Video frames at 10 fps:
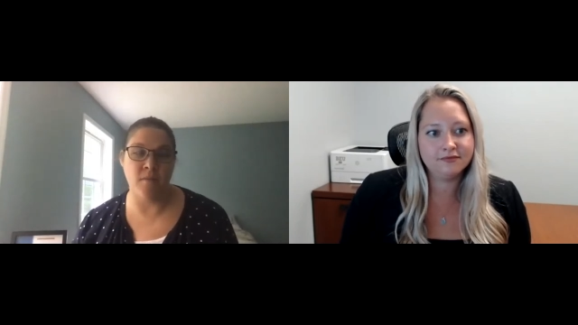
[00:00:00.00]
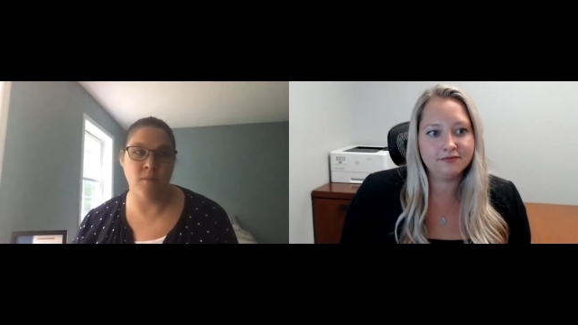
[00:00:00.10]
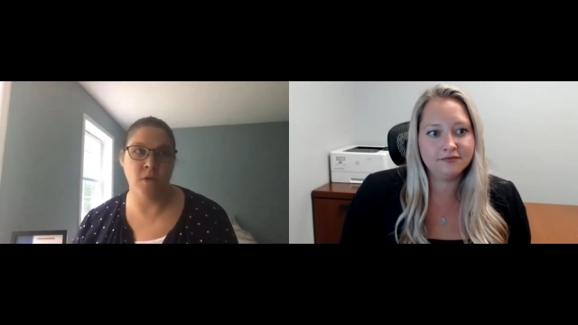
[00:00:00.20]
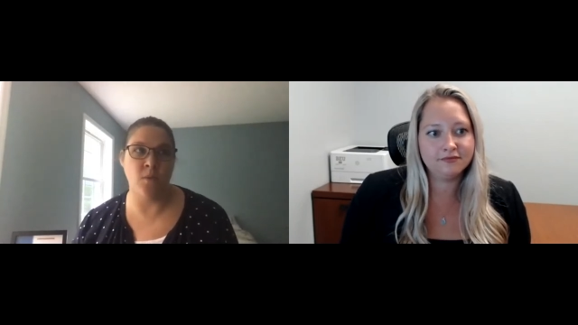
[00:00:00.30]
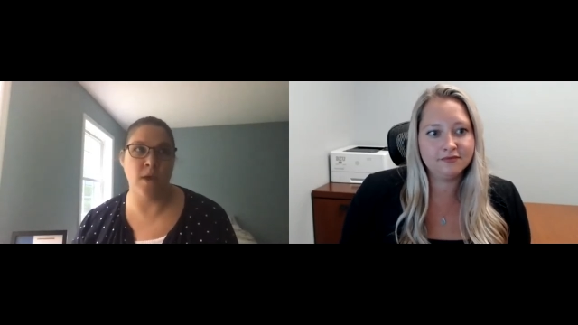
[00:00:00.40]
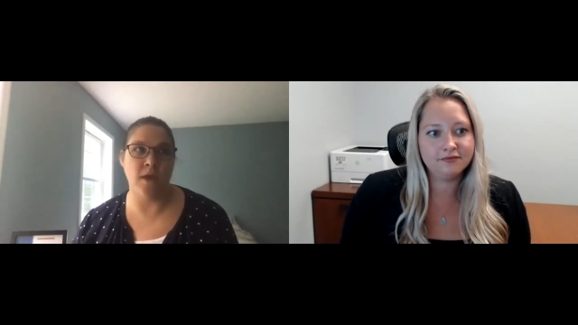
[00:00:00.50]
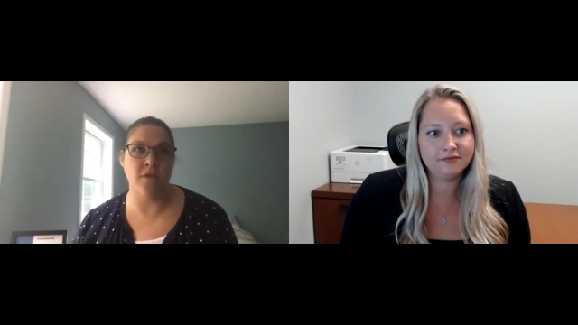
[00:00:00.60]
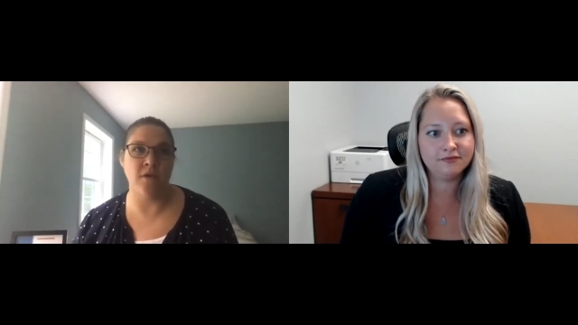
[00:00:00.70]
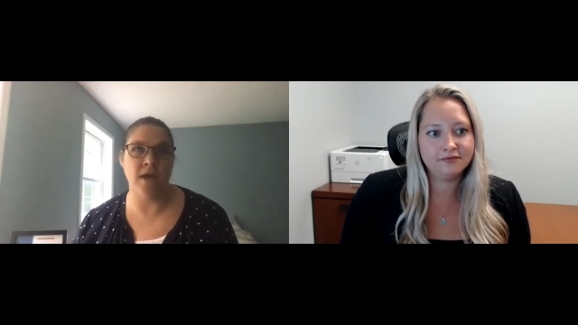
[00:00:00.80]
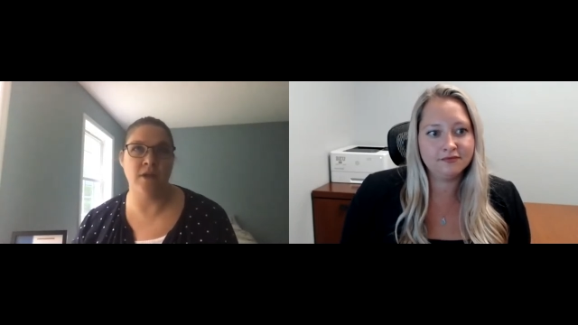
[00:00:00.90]
Speaker 1: you know whether
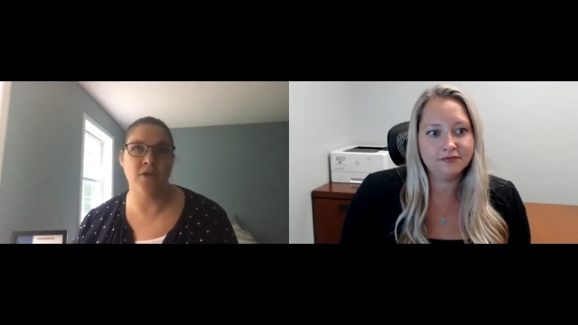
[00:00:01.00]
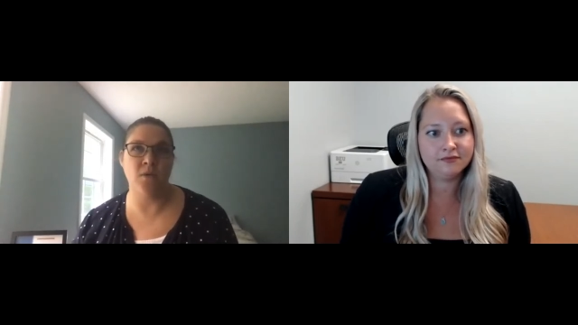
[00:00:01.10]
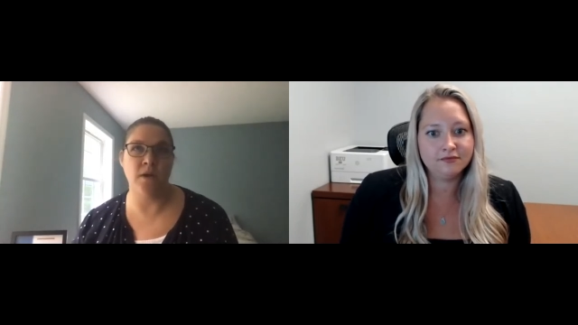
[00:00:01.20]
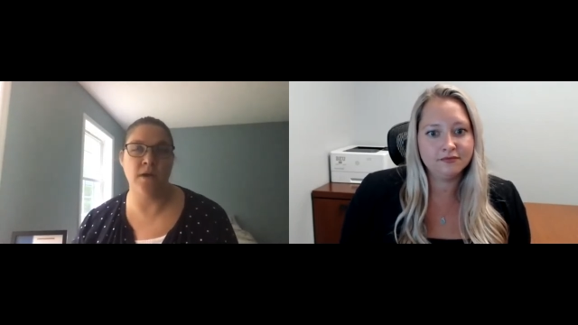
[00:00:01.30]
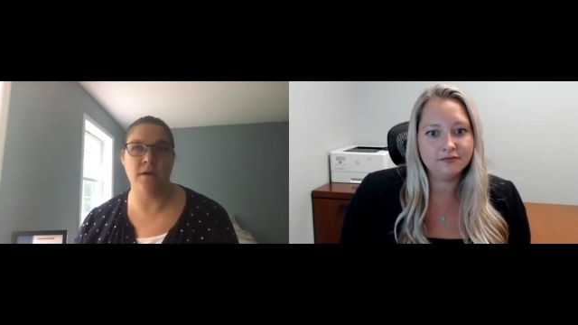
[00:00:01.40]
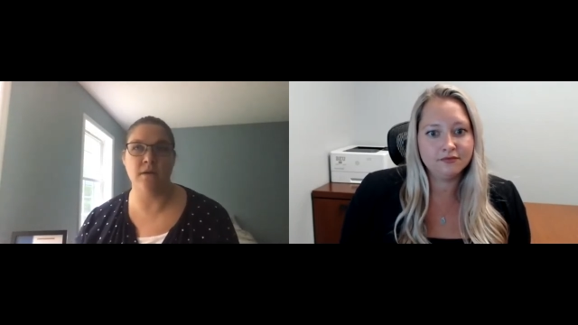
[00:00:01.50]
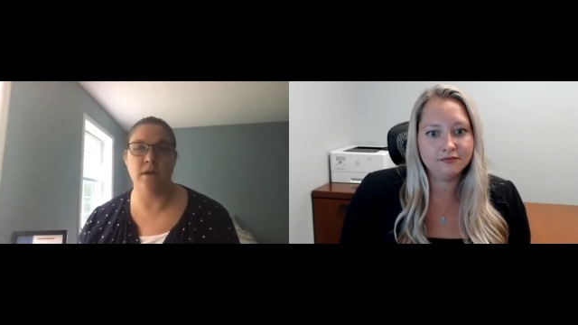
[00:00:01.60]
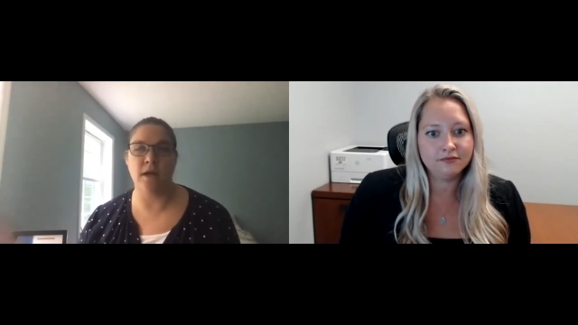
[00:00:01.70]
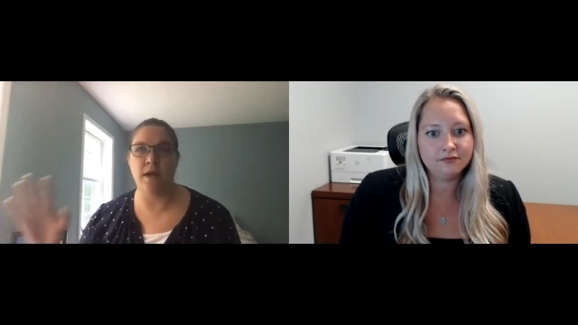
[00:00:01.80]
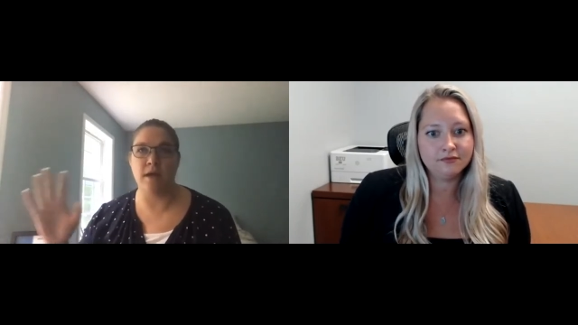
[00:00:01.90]
or not your
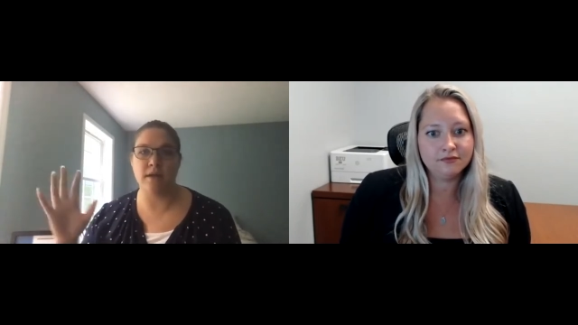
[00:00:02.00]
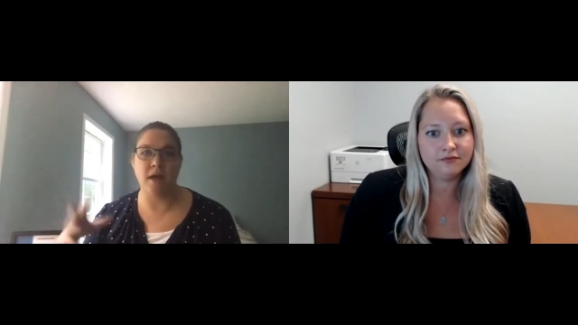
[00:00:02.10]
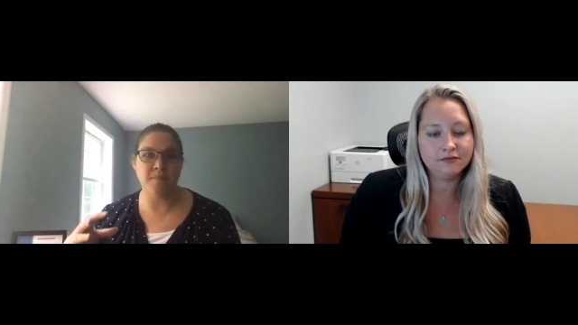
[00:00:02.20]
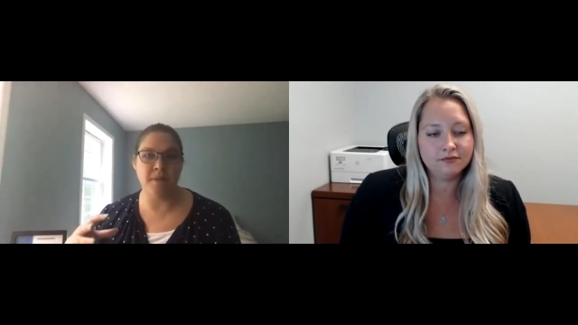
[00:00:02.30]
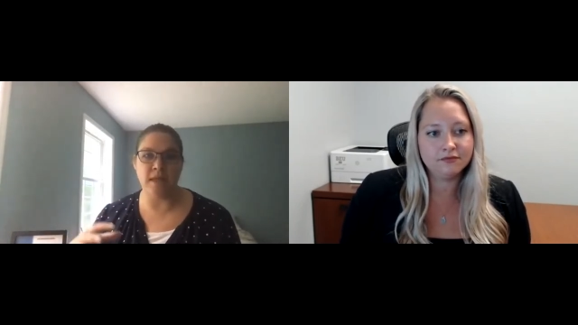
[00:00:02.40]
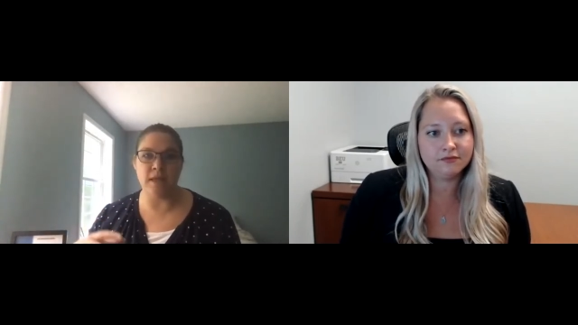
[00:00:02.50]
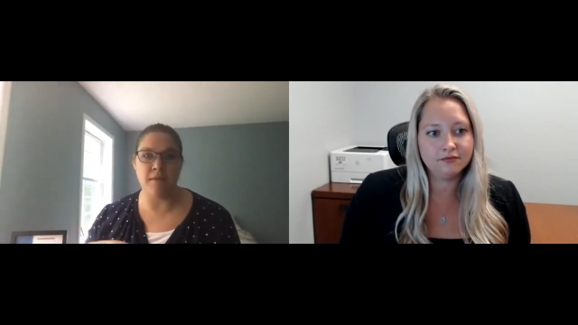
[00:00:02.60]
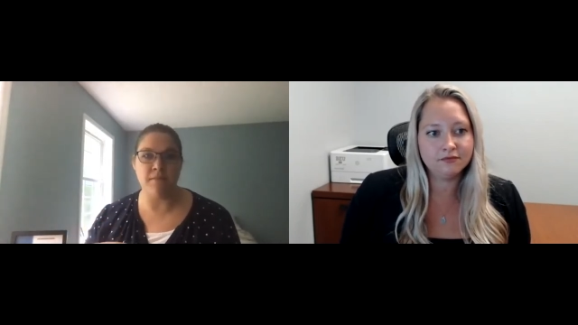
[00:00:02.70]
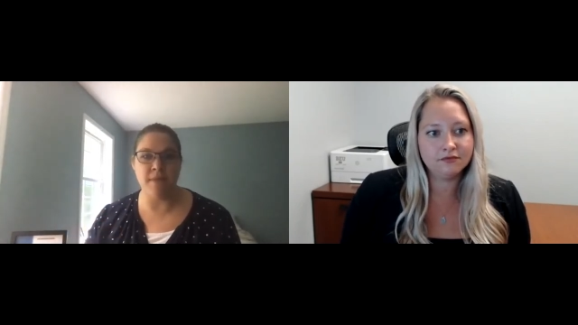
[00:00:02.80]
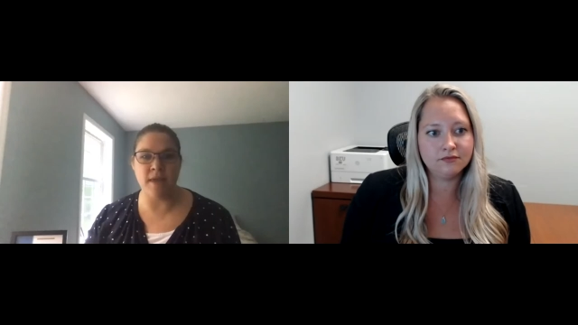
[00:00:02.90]
uh,
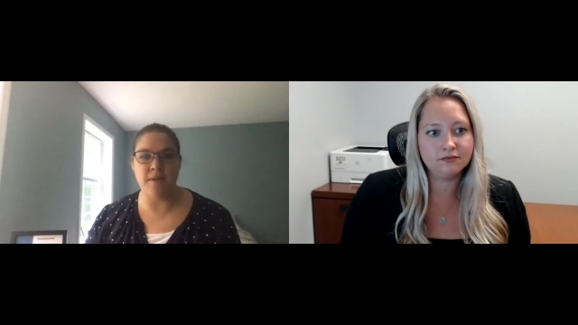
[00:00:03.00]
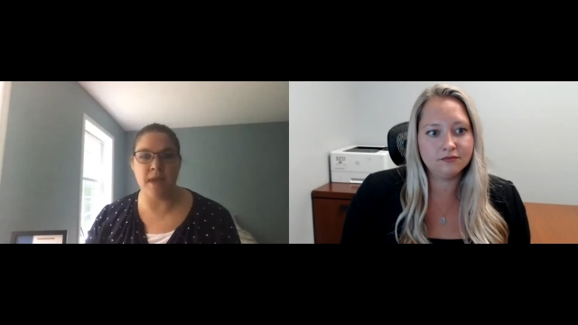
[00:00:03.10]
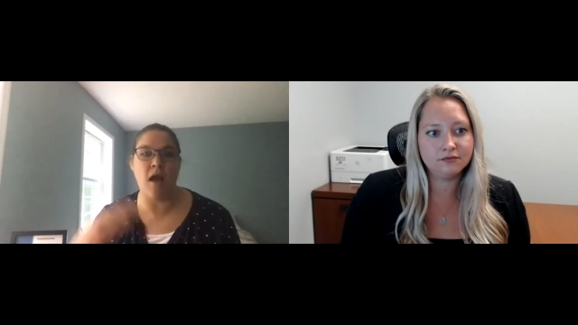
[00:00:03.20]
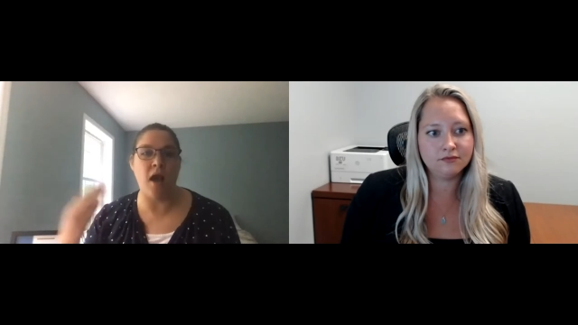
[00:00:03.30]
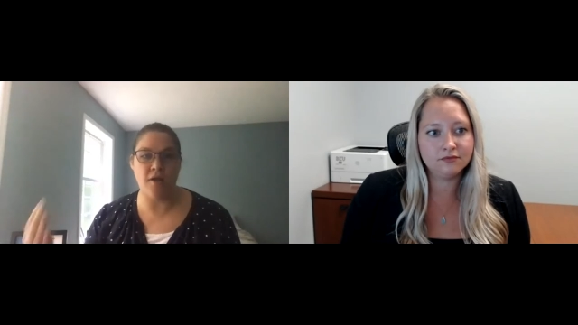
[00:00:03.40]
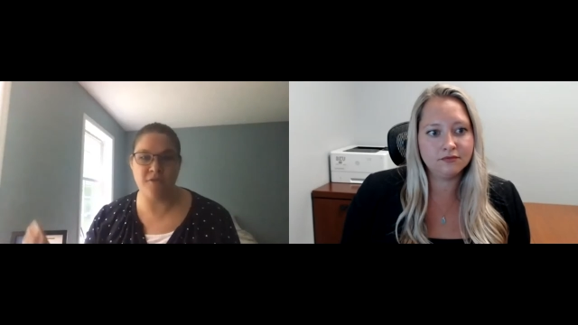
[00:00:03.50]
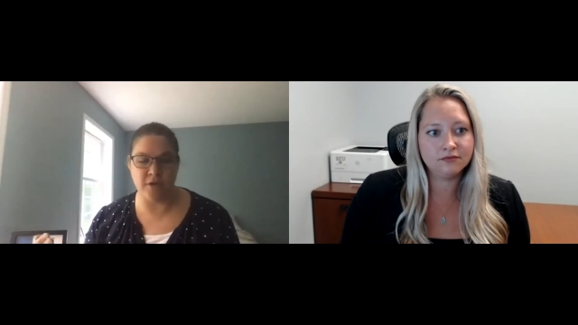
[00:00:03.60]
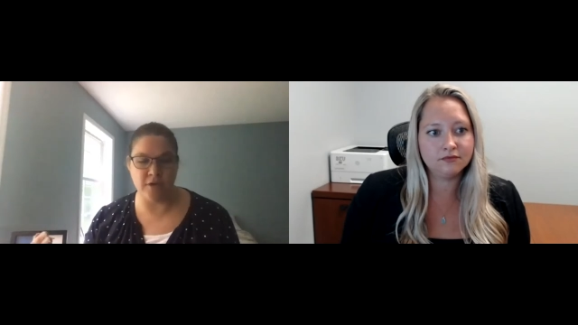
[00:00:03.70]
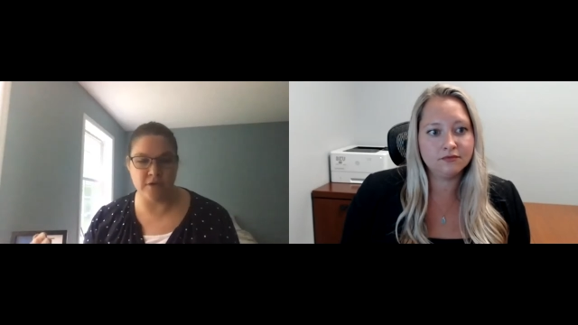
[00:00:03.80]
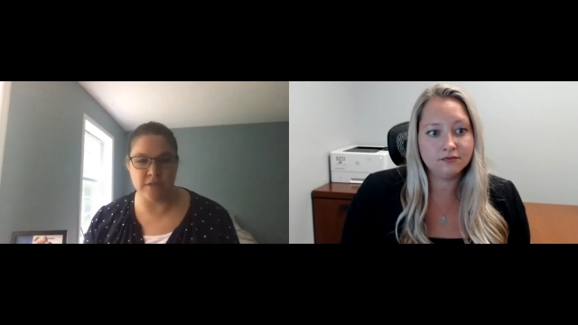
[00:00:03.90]
company maybe
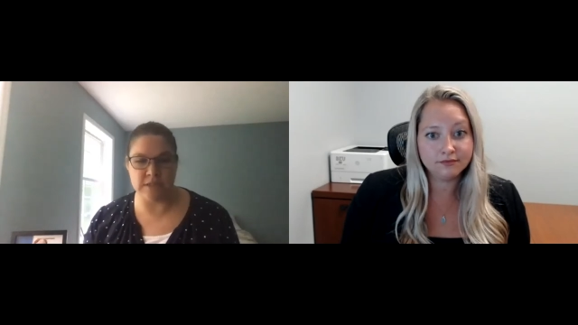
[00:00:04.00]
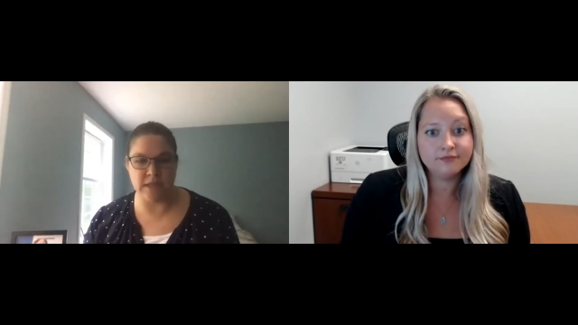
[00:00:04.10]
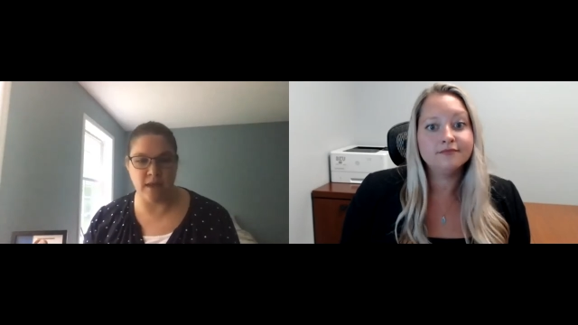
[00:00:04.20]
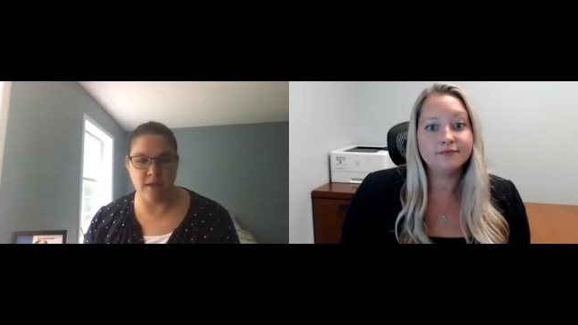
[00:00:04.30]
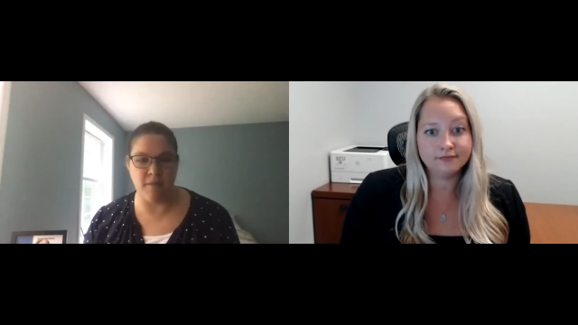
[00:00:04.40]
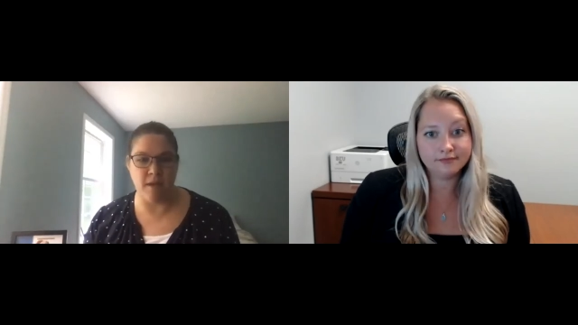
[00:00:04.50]
offers um,